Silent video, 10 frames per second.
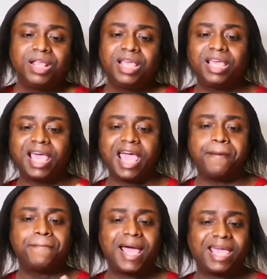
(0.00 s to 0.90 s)
he
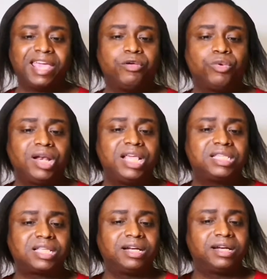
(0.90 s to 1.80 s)
came back and he
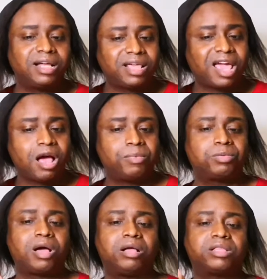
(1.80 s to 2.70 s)
released another album
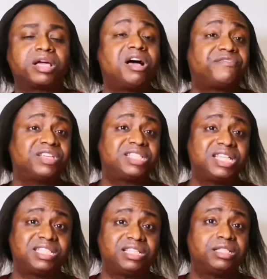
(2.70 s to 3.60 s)
called the Cuffing
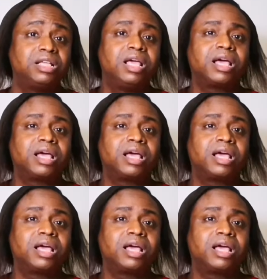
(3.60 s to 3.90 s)
Season